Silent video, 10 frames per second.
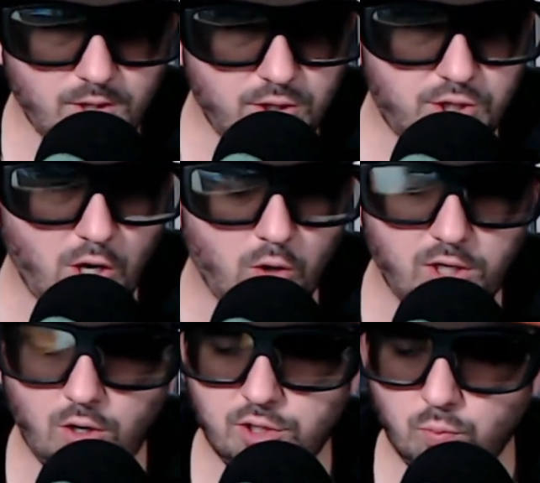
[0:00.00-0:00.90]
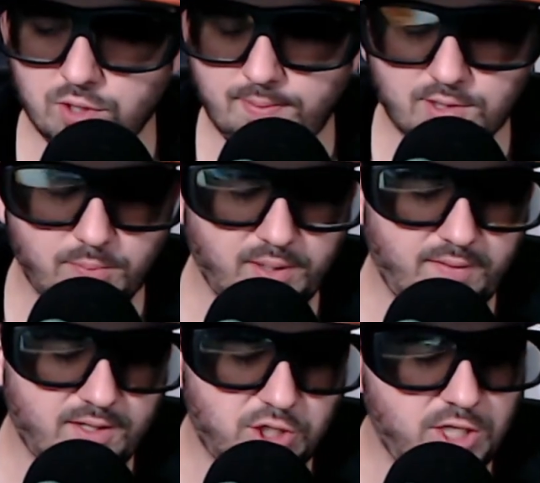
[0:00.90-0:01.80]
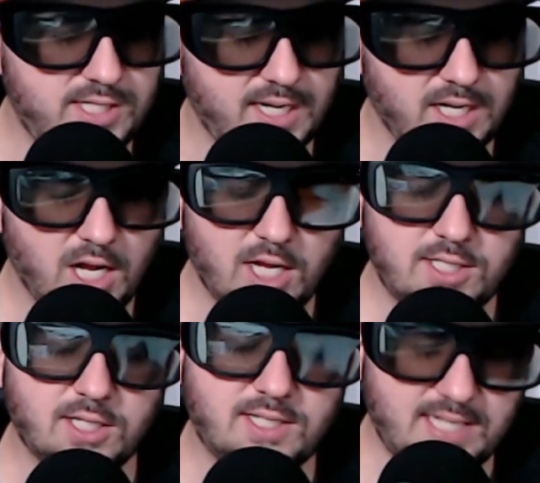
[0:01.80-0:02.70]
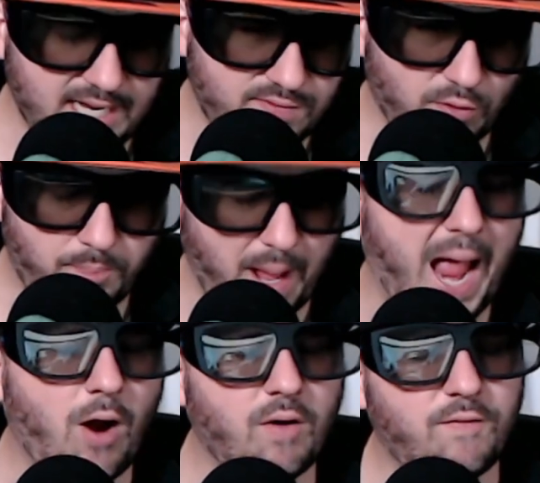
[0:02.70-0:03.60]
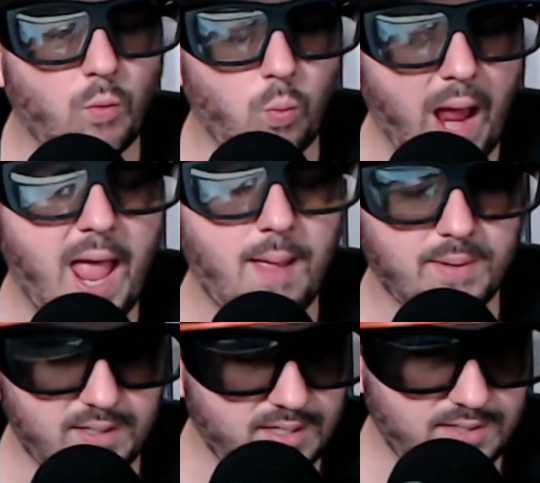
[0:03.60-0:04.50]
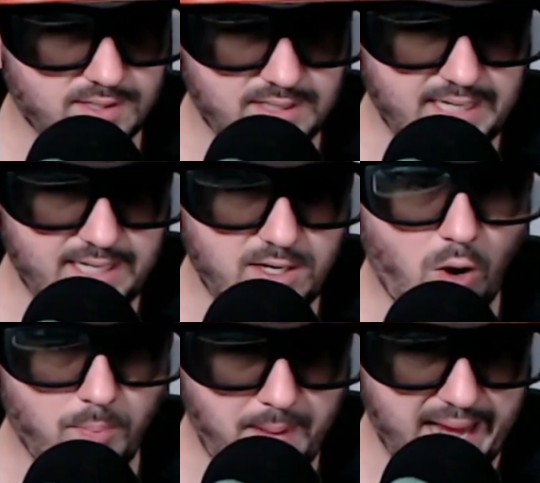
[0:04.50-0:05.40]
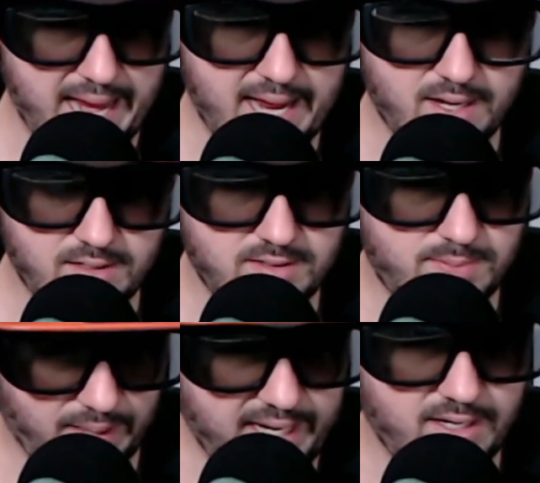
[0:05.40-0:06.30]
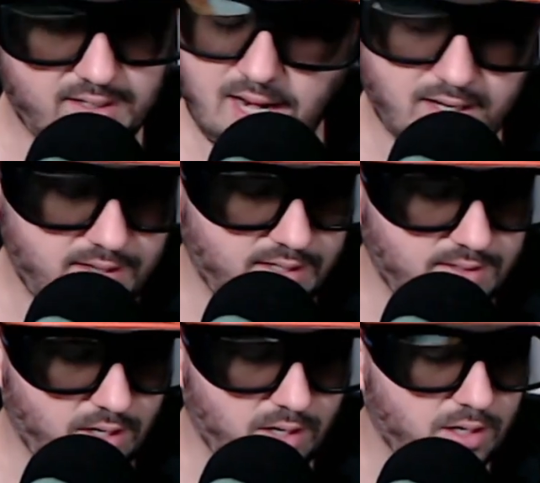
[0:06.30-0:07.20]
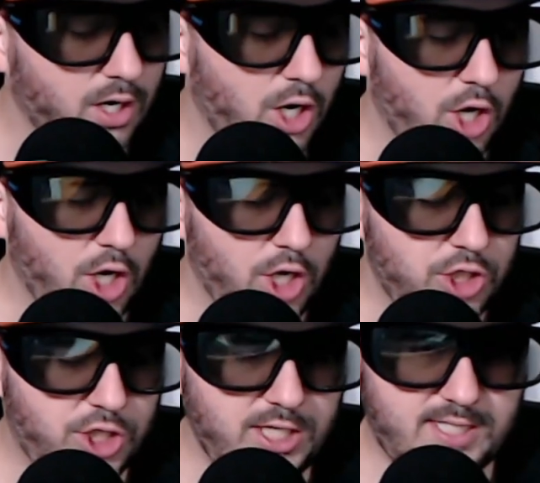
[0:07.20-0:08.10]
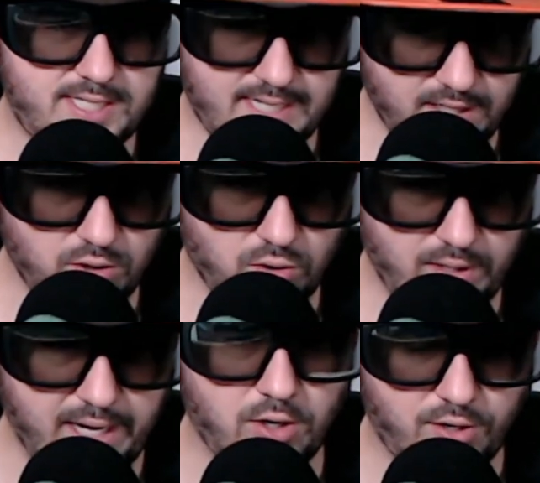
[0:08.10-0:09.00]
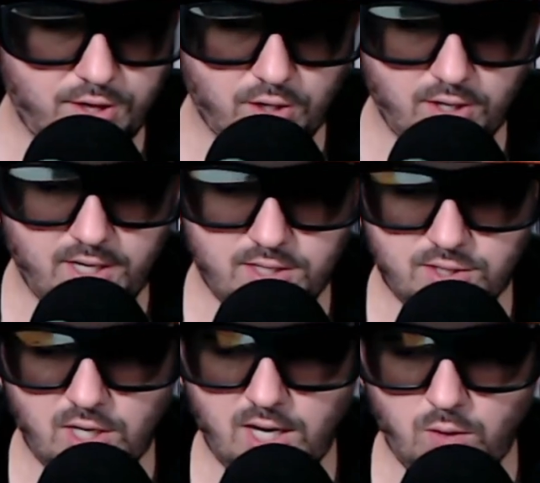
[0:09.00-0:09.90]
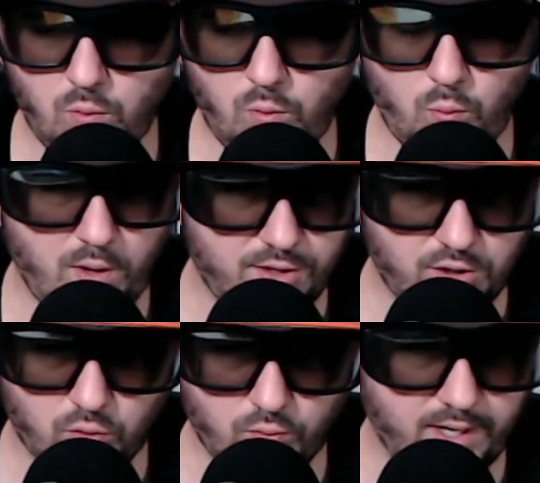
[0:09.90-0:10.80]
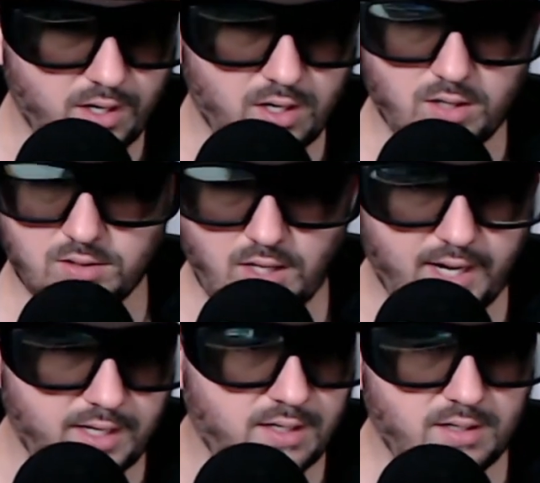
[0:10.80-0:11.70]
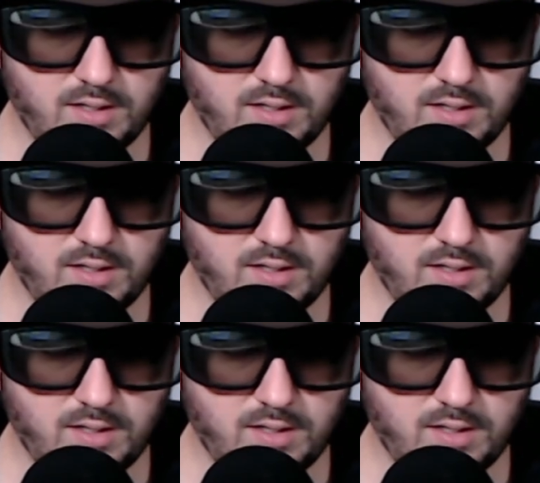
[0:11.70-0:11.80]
So, you know, we're supposed to believe that she's a successful, powerful woman that doesn't need no man explaining anything to her. She's single in her 30s with a career. Like,